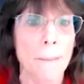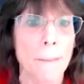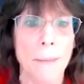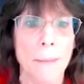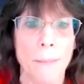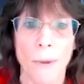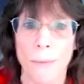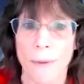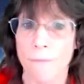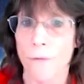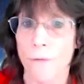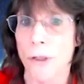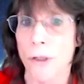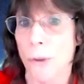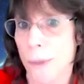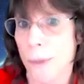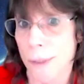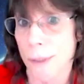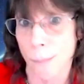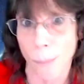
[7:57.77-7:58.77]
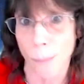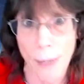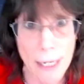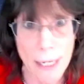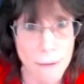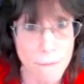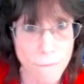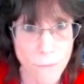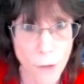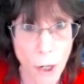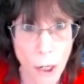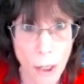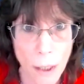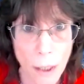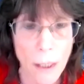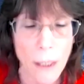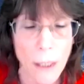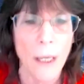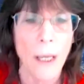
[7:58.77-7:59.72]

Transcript: People refer to it as brain fog,